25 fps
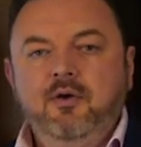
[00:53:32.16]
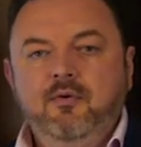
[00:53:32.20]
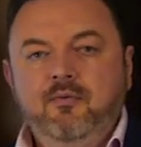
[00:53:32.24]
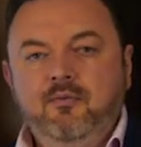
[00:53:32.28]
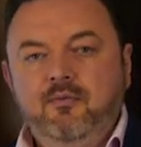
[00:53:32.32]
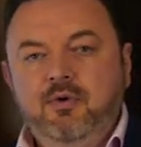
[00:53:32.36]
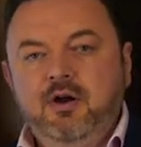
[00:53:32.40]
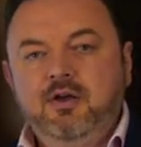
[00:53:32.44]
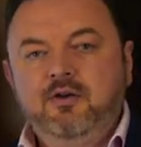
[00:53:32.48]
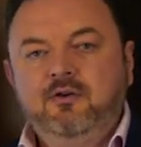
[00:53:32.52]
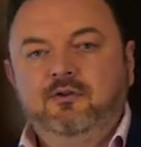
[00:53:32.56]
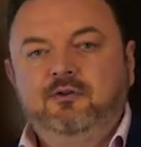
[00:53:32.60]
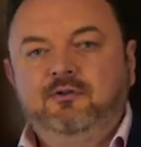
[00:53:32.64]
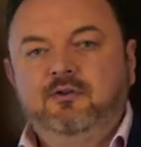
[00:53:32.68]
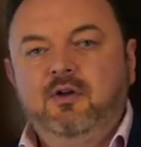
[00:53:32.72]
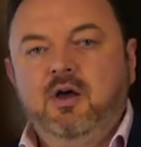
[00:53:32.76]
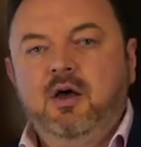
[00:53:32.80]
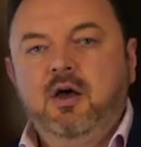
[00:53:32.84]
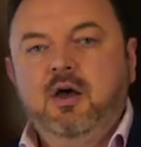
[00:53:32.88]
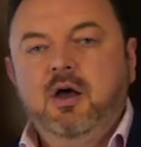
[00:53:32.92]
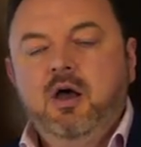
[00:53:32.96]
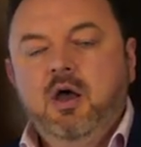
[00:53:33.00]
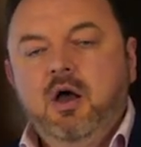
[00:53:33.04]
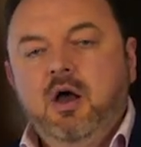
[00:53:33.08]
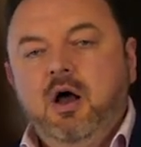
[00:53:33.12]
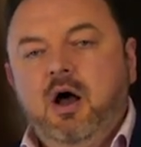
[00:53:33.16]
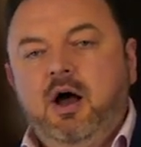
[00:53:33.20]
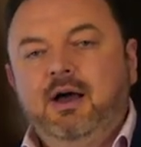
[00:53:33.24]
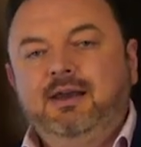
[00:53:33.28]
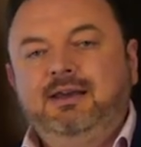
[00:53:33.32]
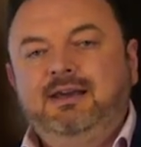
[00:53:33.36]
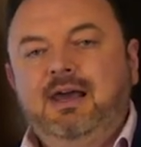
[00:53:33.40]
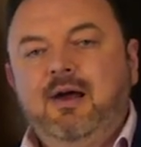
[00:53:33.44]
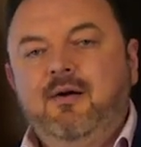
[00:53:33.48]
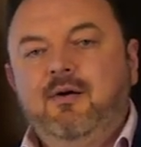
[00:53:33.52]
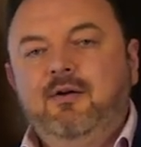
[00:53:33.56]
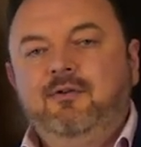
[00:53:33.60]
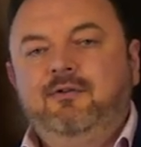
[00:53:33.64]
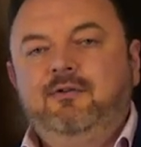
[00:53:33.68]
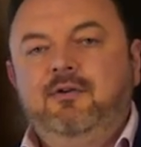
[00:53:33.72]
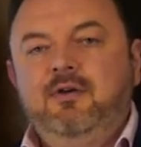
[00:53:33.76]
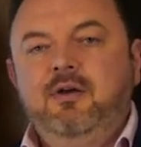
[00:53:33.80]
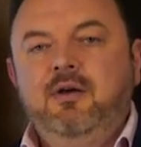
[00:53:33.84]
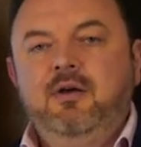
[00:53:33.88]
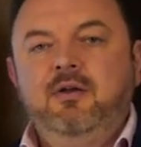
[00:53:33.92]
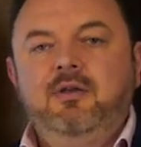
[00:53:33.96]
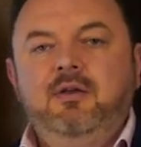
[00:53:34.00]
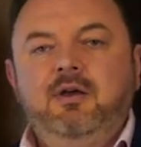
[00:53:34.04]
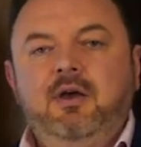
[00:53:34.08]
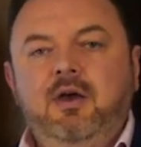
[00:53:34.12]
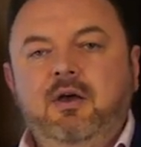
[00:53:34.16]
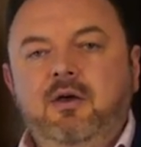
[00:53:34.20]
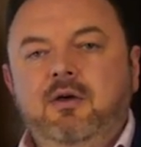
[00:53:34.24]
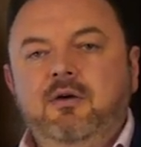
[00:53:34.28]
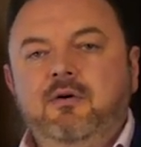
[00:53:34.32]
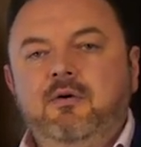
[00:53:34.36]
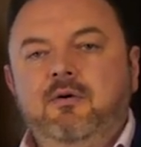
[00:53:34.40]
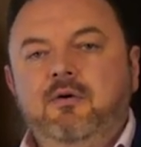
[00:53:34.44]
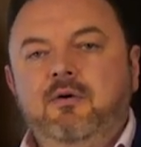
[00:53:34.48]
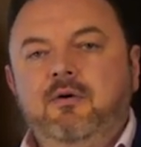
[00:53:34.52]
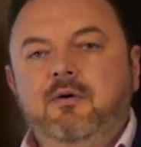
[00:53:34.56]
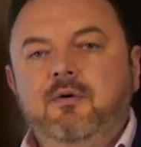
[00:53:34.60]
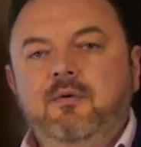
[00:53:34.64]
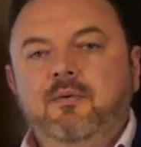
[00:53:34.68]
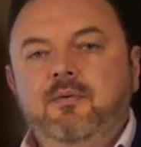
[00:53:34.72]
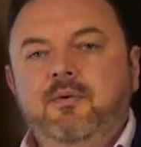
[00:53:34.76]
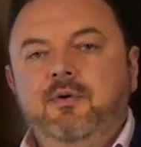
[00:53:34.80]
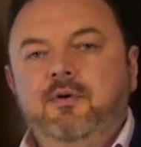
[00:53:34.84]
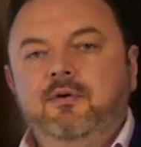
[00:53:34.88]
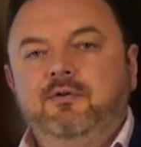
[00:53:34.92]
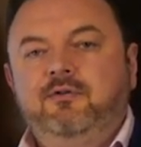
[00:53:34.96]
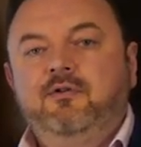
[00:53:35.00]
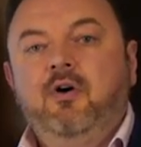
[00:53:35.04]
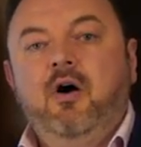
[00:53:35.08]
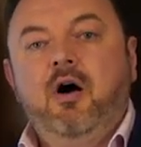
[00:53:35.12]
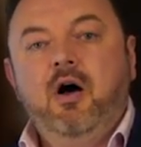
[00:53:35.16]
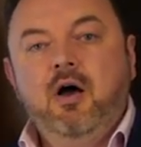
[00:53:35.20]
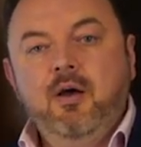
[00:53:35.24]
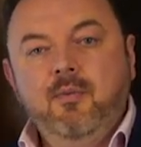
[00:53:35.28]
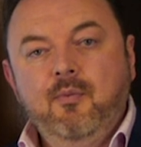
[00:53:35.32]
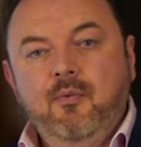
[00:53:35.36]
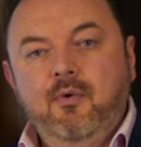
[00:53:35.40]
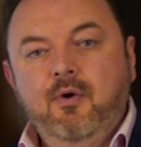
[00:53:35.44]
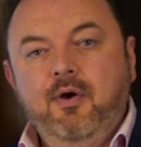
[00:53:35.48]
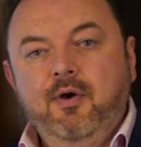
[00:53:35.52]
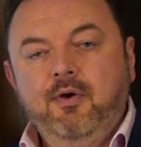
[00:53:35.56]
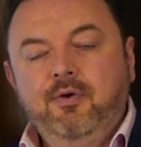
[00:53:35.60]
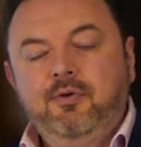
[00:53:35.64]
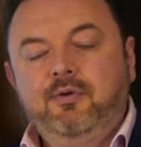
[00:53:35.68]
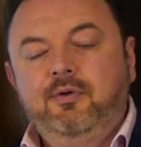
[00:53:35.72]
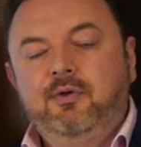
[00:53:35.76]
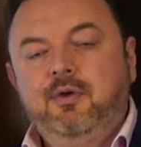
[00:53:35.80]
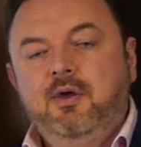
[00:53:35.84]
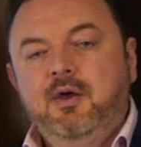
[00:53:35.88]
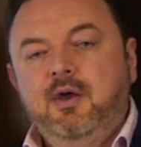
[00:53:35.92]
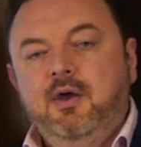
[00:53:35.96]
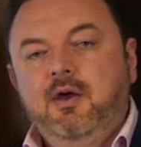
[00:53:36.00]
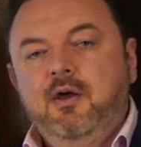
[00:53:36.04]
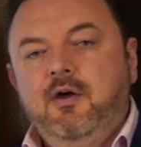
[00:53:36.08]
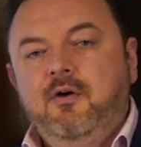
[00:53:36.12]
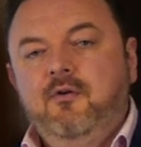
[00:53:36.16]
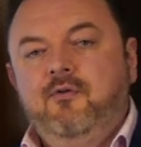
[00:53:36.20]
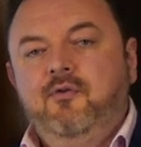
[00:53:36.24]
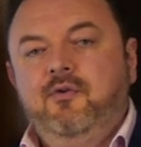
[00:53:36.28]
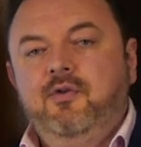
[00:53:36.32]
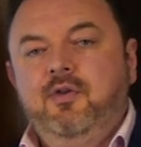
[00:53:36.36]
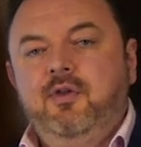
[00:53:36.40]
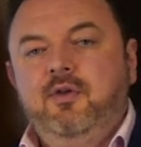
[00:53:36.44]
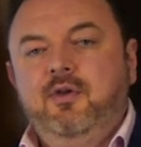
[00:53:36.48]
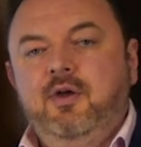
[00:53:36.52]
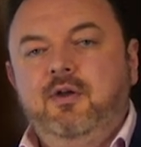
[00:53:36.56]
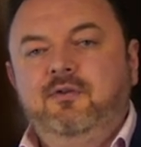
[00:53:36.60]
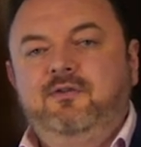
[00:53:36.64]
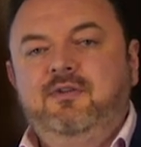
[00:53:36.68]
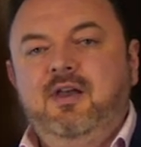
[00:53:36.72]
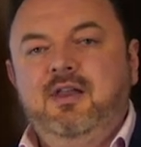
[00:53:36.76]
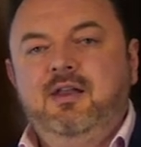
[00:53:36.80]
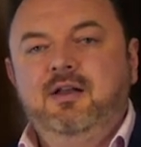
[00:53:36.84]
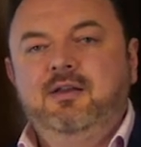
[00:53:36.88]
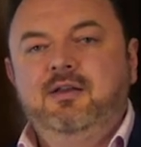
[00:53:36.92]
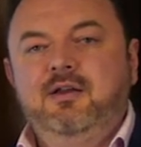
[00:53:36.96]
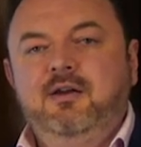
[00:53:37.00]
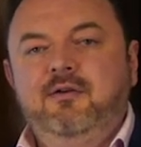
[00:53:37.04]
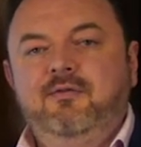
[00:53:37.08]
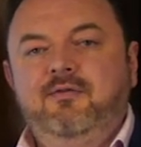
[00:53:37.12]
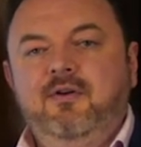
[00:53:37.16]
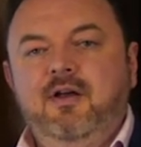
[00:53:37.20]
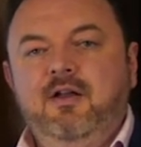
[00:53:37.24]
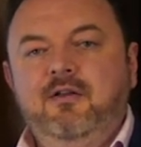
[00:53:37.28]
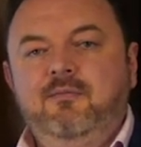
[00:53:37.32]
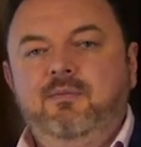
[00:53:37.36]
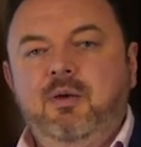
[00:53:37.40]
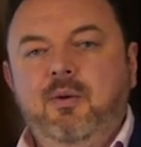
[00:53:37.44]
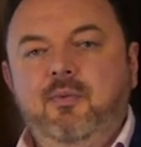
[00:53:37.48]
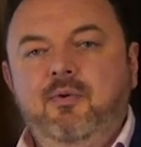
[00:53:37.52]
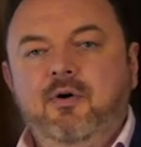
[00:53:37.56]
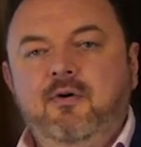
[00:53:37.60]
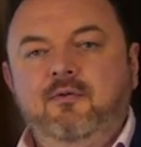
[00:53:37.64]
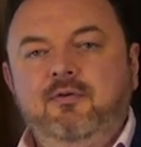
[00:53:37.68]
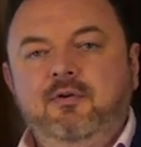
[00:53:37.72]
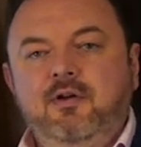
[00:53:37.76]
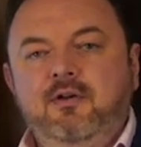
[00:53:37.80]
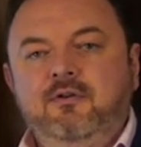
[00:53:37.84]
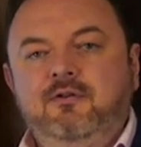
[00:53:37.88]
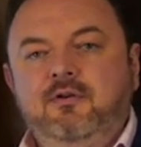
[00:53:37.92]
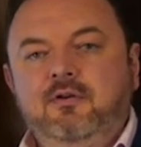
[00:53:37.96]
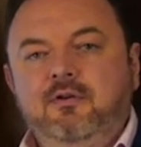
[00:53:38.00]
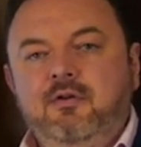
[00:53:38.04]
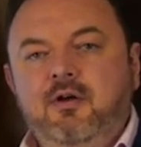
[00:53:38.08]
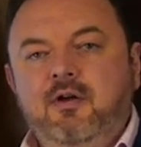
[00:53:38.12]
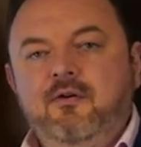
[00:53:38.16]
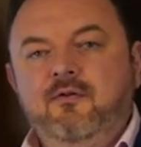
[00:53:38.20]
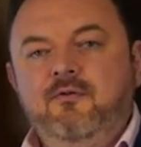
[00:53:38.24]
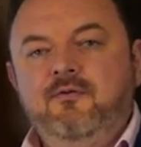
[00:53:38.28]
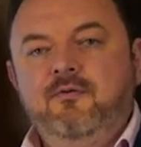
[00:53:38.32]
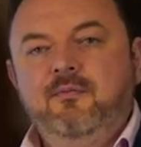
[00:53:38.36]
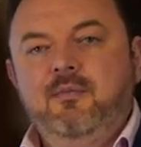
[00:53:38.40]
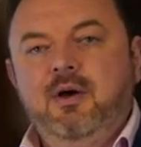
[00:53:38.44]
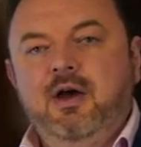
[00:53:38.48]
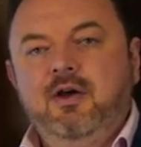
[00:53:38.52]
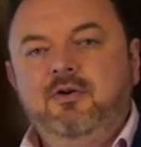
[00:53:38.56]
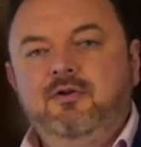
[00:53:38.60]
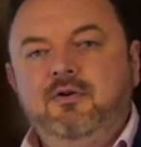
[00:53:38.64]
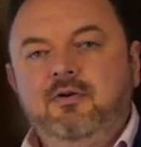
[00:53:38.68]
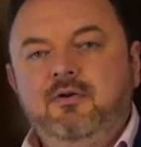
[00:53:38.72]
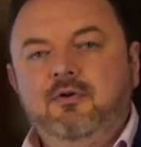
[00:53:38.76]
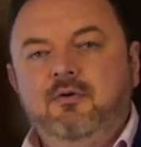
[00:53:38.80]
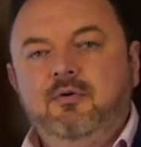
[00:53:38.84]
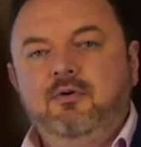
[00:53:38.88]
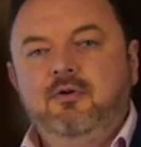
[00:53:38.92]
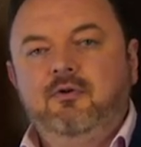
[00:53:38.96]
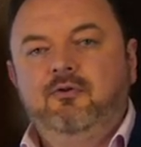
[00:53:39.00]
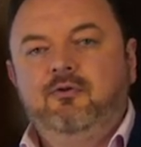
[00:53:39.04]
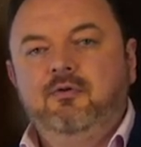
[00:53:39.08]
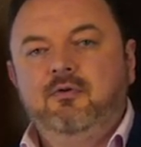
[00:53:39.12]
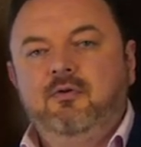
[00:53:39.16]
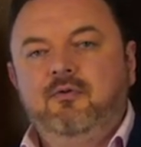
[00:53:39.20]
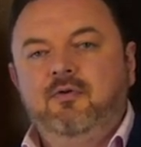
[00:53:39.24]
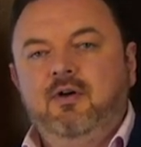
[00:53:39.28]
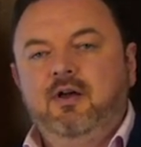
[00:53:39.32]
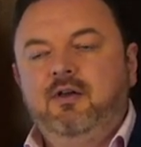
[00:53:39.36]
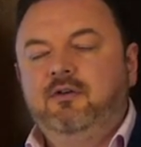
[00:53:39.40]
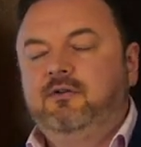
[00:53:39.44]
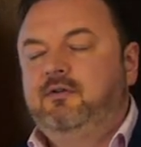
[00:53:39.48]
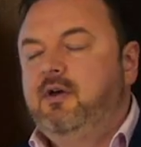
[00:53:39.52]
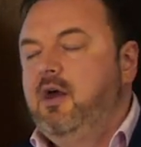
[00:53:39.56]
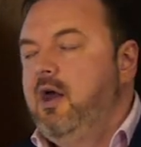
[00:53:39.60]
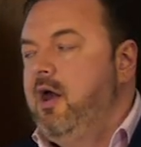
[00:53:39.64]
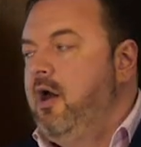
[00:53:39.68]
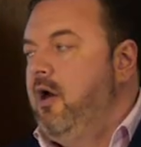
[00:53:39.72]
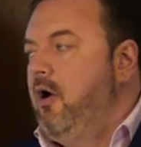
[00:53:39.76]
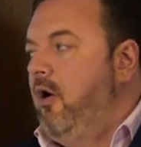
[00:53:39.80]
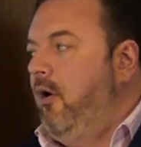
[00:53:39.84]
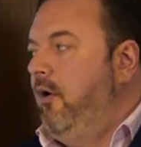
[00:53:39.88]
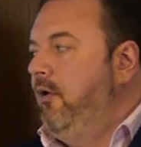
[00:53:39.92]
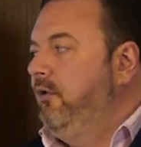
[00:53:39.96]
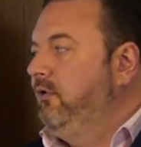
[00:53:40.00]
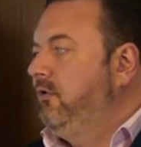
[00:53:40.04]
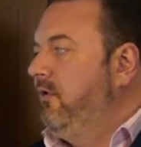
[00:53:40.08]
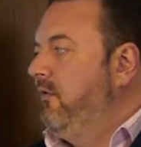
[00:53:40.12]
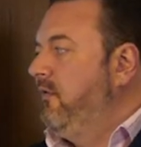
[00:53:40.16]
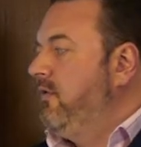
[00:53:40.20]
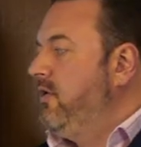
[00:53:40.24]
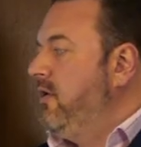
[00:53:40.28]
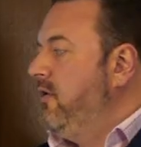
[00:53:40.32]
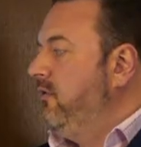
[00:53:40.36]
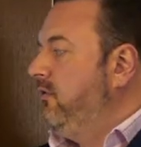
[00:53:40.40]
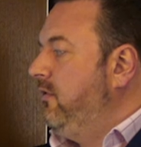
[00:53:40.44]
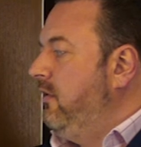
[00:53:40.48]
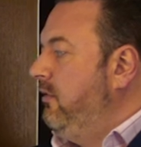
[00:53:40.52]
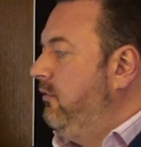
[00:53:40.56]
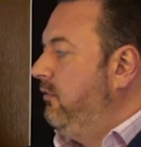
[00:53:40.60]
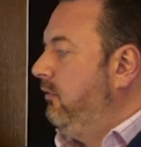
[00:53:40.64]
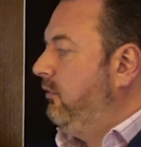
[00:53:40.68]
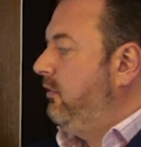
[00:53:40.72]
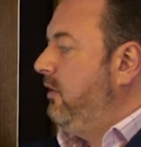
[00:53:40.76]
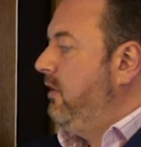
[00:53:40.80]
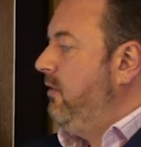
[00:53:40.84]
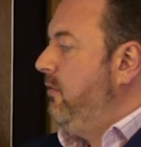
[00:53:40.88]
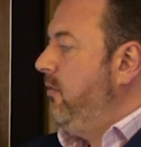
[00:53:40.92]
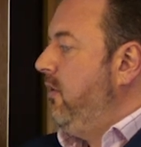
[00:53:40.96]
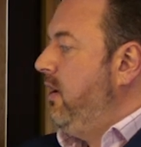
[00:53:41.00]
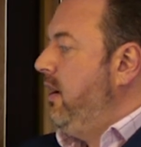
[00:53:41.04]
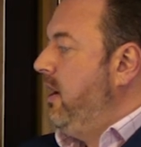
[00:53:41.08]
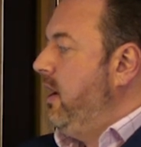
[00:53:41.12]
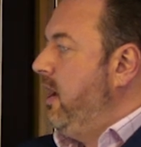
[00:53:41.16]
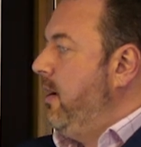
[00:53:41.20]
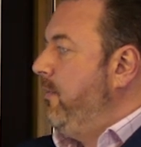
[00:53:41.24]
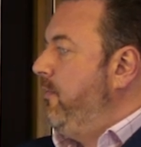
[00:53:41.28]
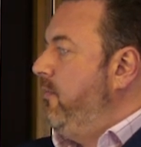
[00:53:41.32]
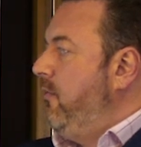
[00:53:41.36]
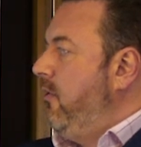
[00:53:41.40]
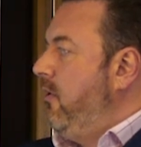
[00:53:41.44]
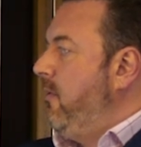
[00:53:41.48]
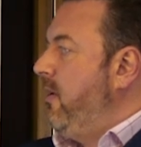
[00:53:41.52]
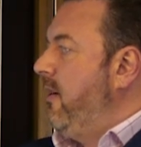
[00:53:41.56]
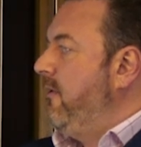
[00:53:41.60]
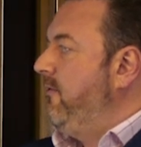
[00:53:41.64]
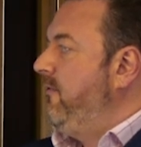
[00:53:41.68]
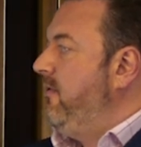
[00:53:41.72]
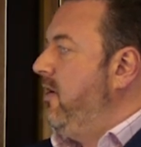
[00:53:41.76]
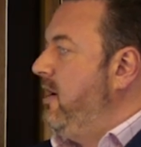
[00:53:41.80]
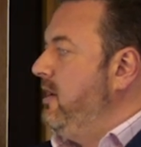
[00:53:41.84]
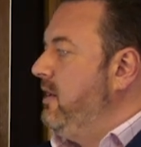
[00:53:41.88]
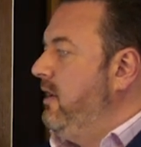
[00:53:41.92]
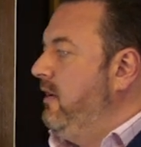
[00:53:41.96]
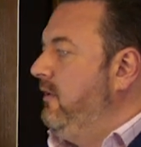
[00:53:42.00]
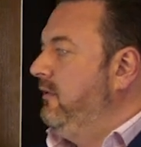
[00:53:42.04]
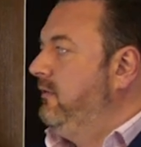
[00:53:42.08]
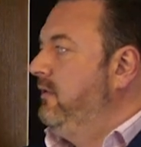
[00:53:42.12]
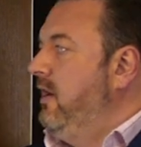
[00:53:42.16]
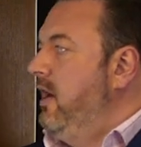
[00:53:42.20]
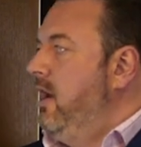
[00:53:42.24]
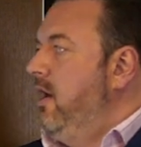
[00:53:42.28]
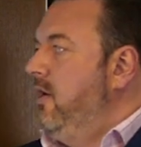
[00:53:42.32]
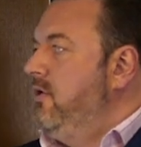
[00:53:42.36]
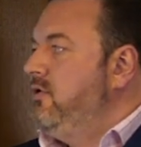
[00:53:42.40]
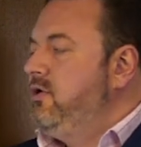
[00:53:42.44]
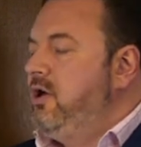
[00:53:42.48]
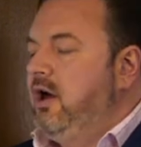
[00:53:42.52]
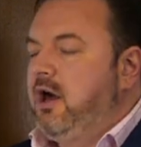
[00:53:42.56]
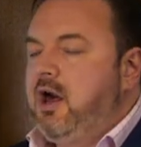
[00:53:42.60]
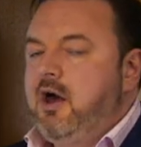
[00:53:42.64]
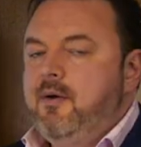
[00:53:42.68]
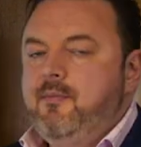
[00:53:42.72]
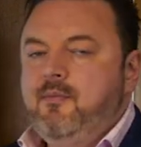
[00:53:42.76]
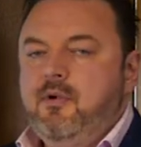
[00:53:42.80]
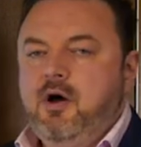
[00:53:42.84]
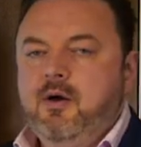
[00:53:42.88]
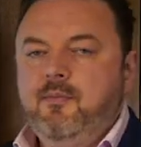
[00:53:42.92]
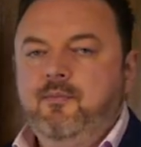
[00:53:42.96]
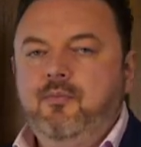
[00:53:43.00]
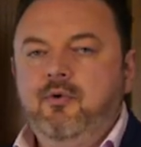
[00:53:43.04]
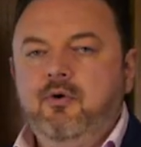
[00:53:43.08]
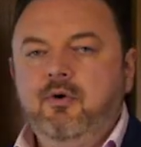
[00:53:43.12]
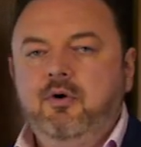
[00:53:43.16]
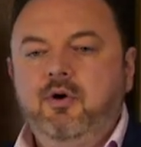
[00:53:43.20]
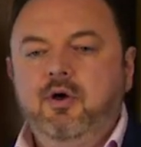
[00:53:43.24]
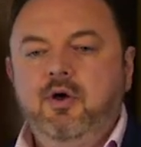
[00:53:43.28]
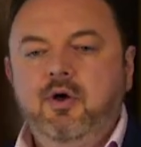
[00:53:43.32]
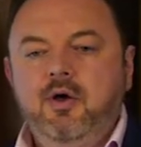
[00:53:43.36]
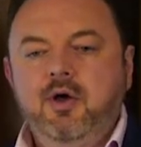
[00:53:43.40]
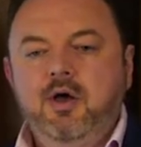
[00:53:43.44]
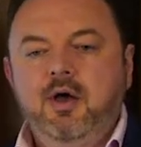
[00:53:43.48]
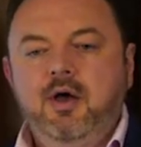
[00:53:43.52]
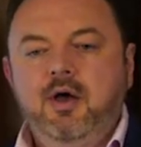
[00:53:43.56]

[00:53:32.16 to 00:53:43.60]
register. I guarantee you're going to get your time worth for attending that event. People have learnt a lot of information during the two events. Also, for those who are interested in reading up more about finance, check out my book,